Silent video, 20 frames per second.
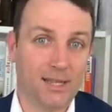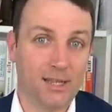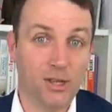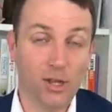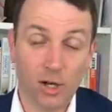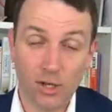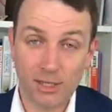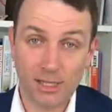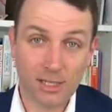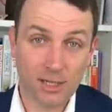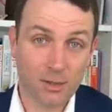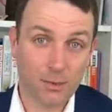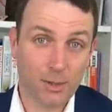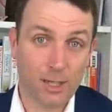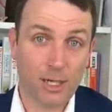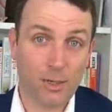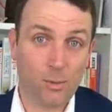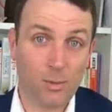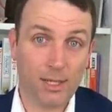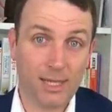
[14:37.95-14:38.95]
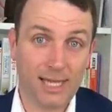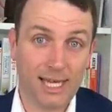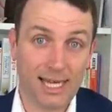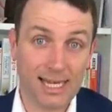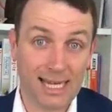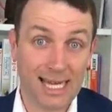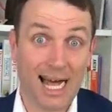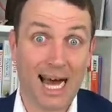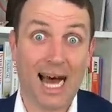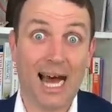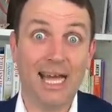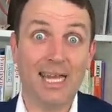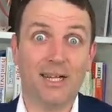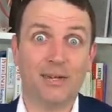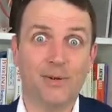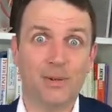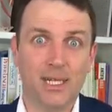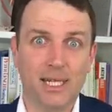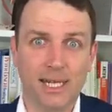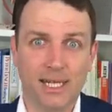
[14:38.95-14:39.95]
not agree with that
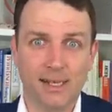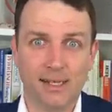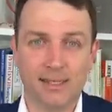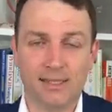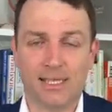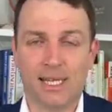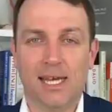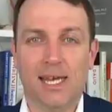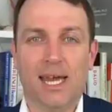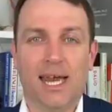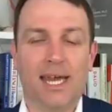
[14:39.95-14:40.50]
higher yields,